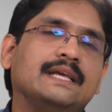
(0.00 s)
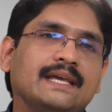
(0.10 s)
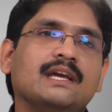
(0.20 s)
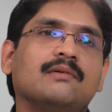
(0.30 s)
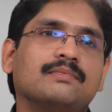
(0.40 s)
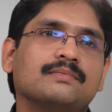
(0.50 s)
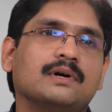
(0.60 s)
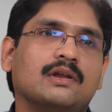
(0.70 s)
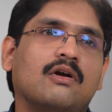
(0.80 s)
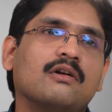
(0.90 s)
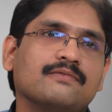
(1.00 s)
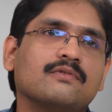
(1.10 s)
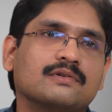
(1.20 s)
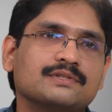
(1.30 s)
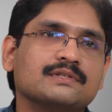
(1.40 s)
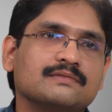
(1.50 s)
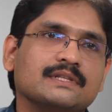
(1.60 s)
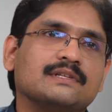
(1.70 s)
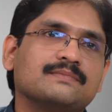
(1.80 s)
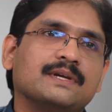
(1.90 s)
taking up a lot of courses
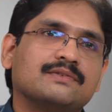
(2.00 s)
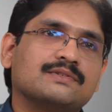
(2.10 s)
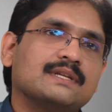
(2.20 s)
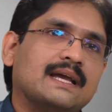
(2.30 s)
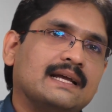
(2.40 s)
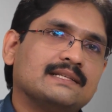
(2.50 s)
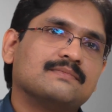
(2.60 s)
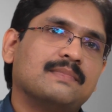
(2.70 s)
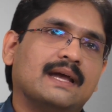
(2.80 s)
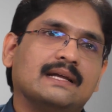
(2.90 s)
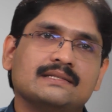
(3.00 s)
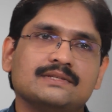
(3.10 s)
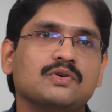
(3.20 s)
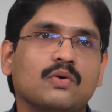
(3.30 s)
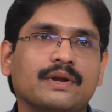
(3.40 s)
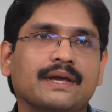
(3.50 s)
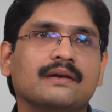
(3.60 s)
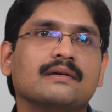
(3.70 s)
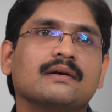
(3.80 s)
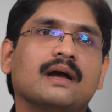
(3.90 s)
with respect to stats, maths, and
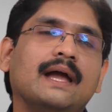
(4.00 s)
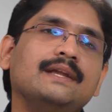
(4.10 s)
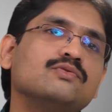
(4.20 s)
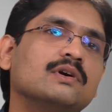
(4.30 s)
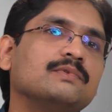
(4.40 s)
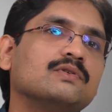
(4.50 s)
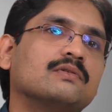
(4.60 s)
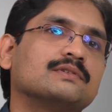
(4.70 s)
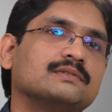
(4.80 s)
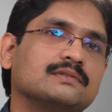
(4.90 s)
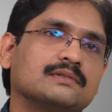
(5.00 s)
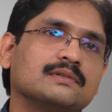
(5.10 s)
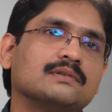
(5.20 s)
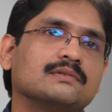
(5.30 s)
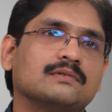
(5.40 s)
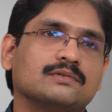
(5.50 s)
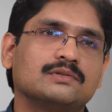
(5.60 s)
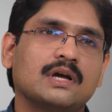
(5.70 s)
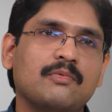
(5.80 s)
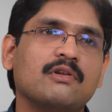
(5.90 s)
coding, I took up the course,
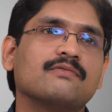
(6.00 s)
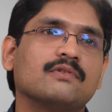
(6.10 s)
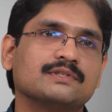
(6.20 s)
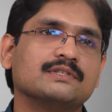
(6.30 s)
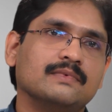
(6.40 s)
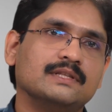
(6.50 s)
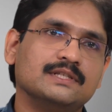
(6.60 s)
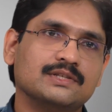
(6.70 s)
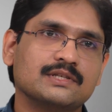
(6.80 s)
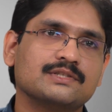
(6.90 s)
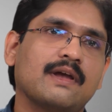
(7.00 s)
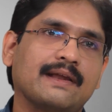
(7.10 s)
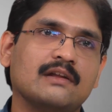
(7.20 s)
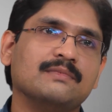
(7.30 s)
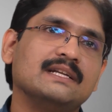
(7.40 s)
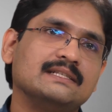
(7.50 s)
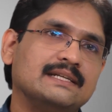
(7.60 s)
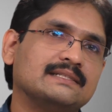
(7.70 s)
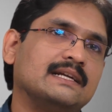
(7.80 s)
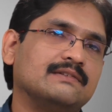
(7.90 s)
a couple of courses with Jigsaw Academy, that is
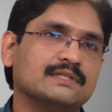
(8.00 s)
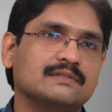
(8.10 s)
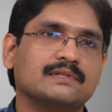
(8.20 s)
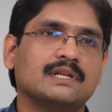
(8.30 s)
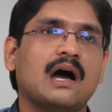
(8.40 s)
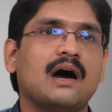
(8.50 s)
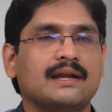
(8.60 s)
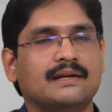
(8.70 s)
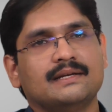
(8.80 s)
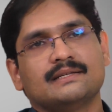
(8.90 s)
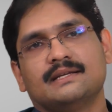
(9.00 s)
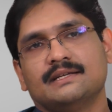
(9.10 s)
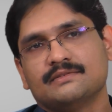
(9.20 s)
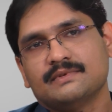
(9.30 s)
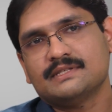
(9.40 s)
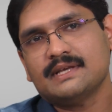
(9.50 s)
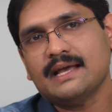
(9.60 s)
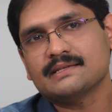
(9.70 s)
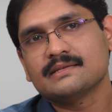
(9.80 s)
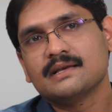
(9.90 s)
data scientists with R and data scientists with
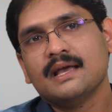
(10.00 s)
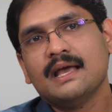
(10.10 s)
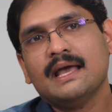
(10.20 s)
SAS.